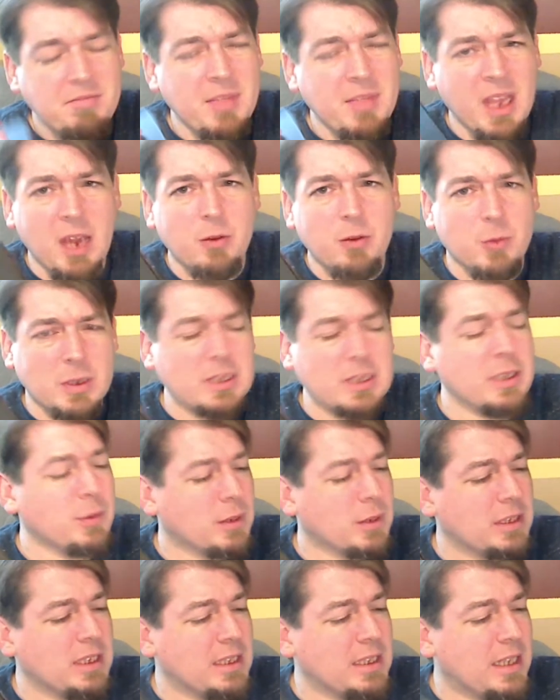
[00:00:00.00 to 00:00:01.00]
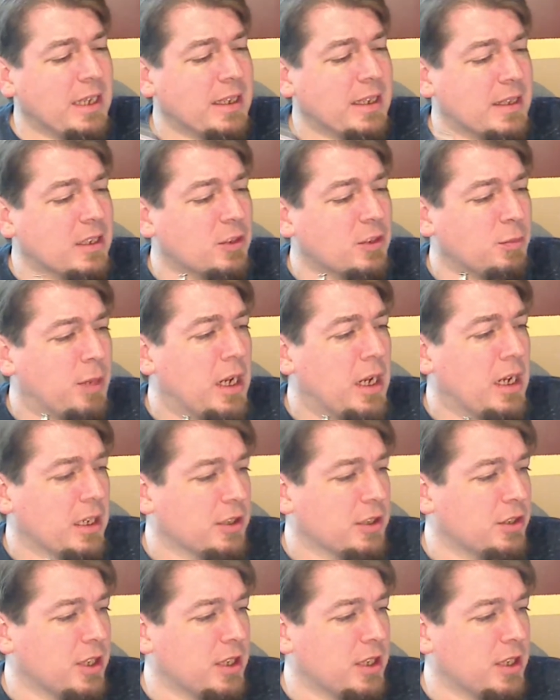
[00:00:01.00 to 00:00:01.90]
I really like this box.